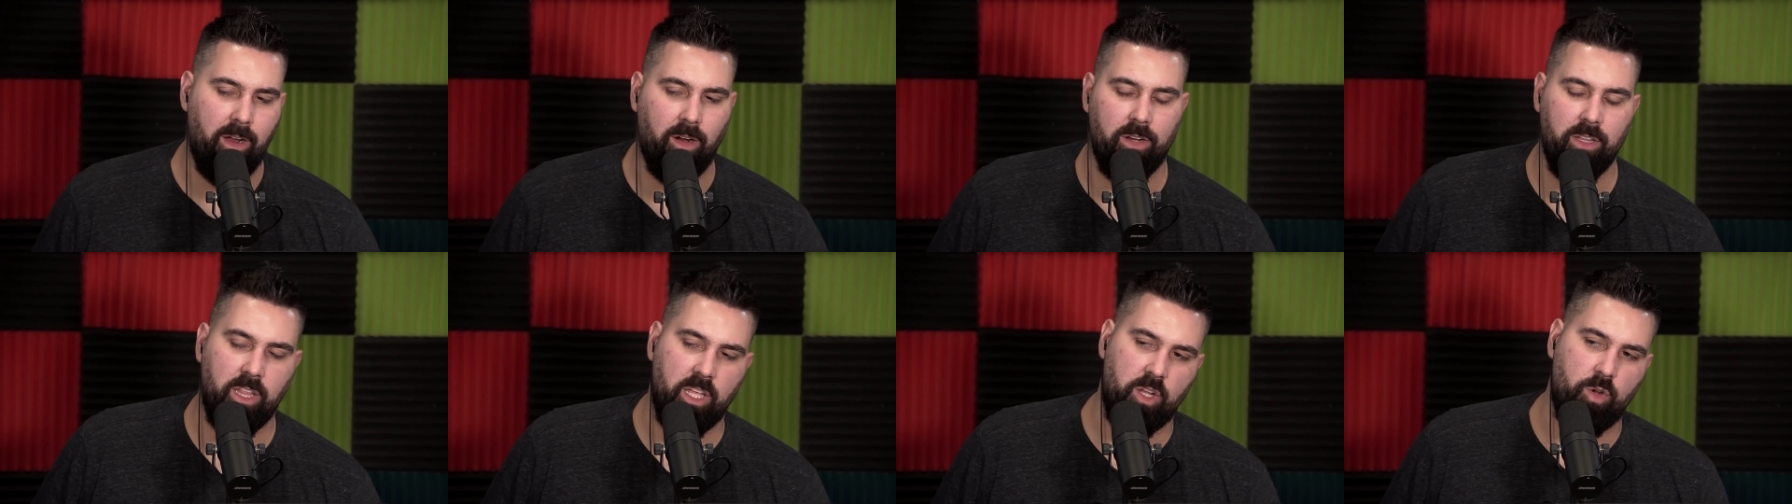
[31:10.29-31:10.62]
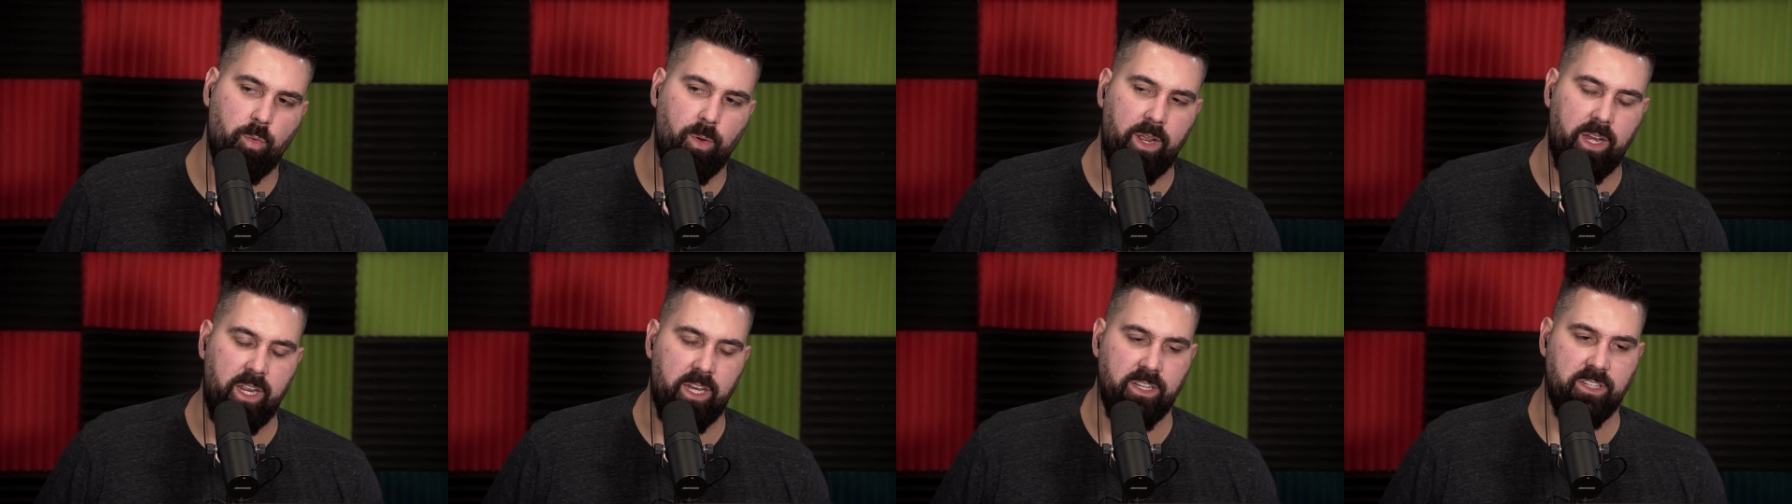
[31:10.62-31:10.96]
Harley
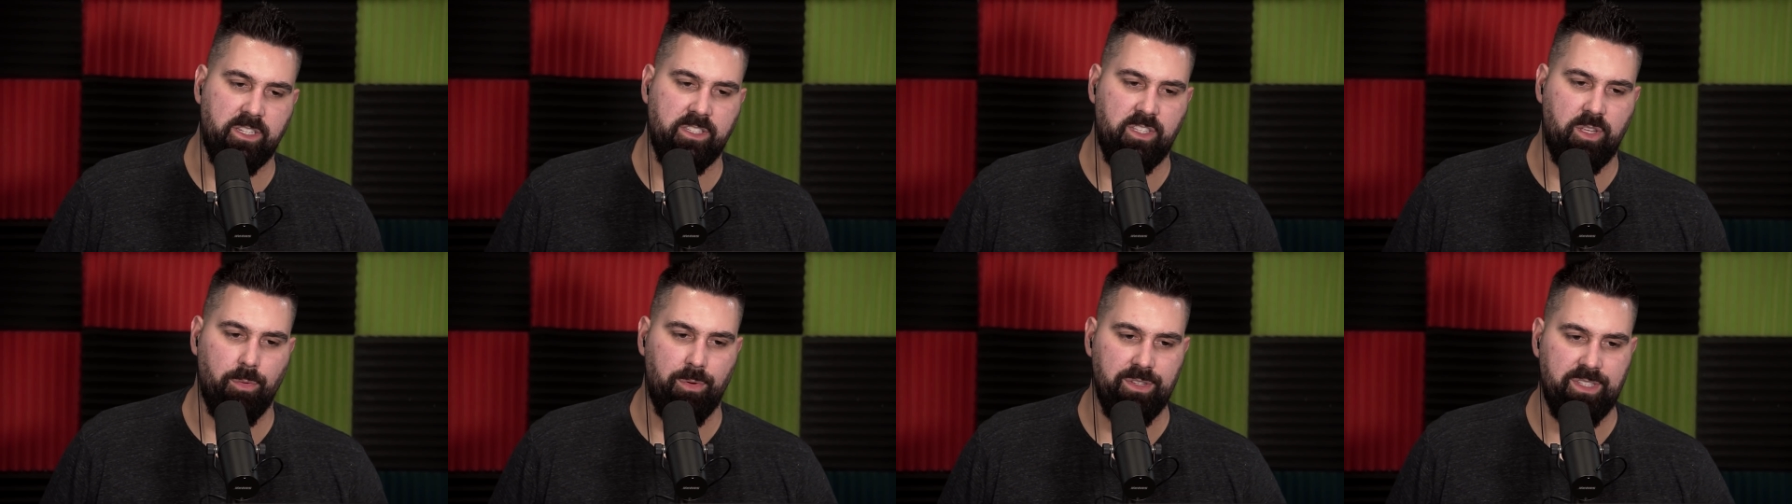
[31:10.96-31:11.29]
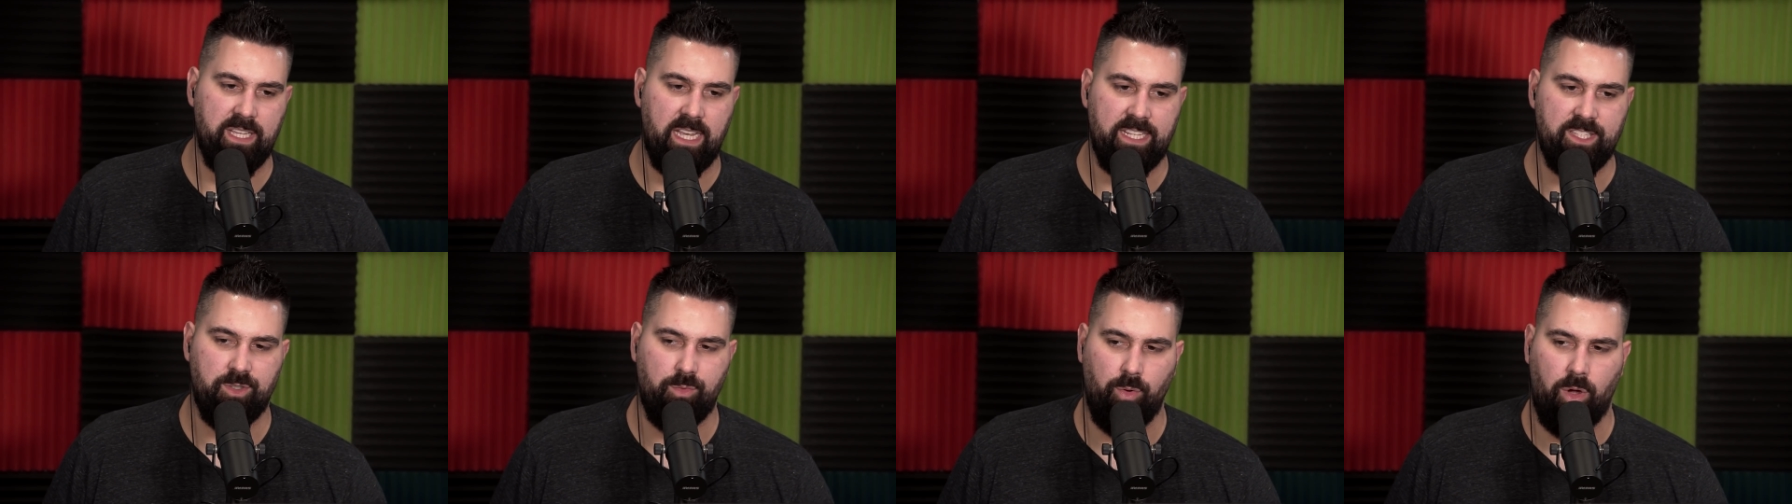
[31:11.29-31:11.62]
Quinn in
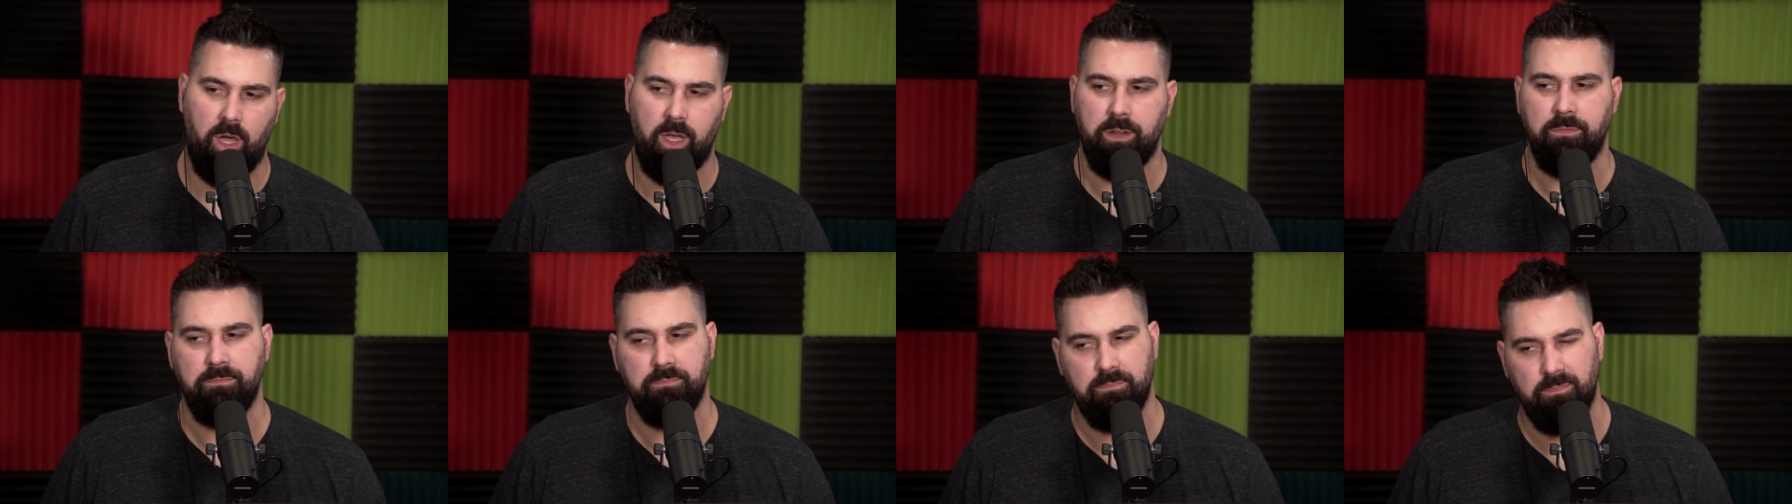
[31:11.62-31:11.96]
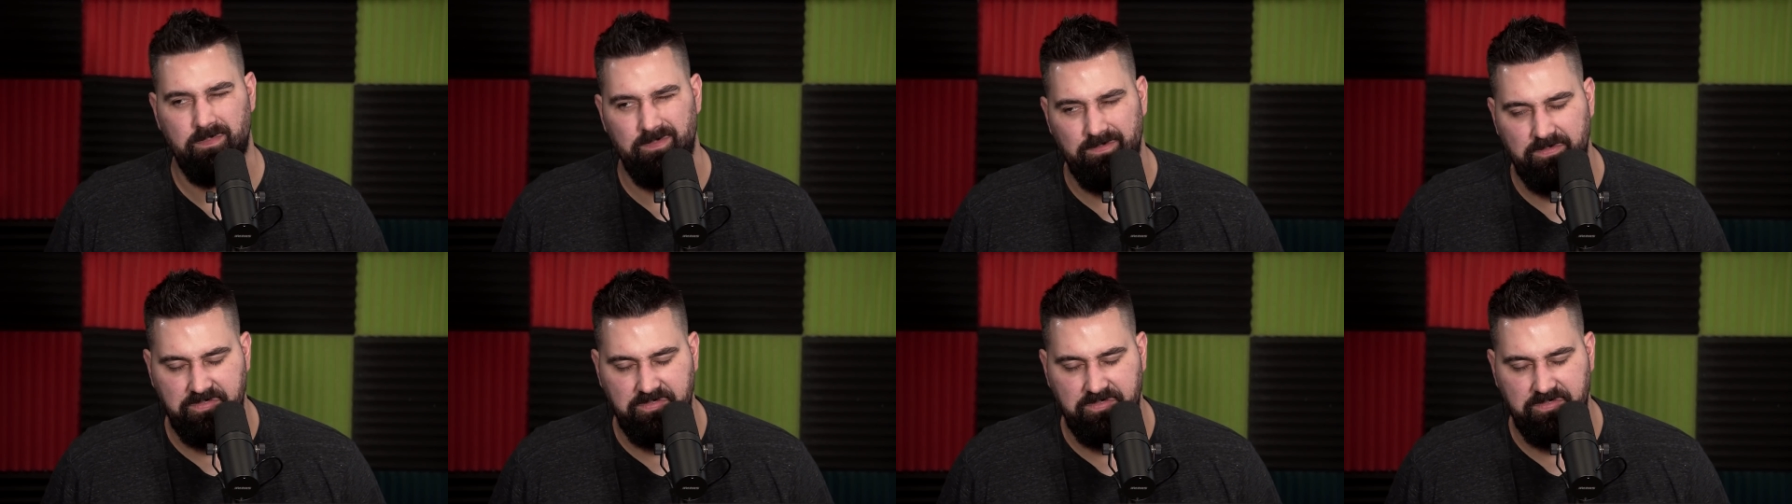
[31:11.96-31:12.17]
Suicide Squad